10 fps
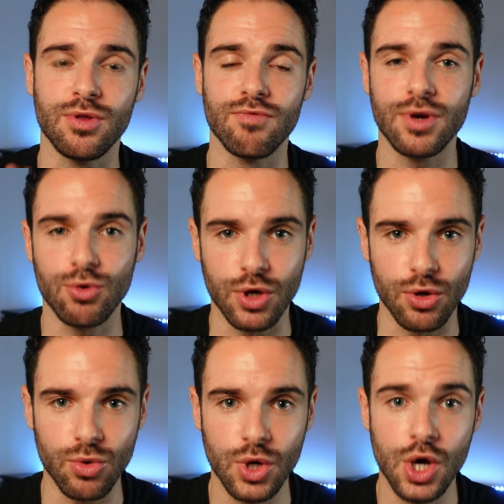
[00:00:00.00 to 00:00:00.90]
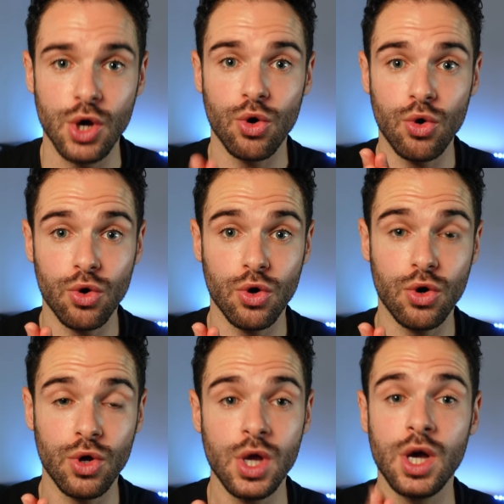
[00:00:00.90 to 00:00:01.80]
the real you,
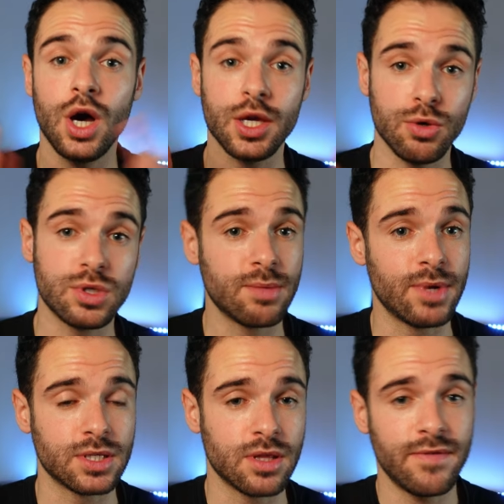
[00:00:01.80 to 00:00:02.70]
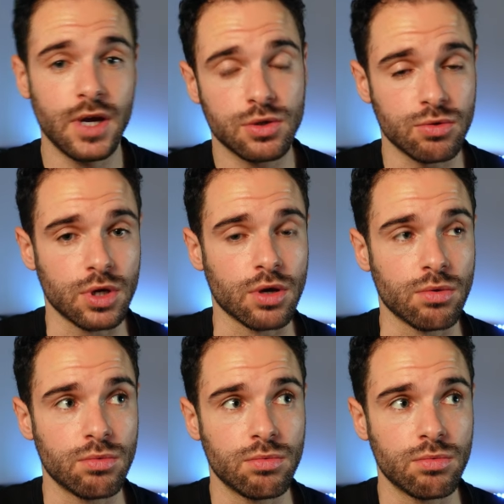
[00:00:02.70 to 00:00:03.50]
or are you similar to the virtual you?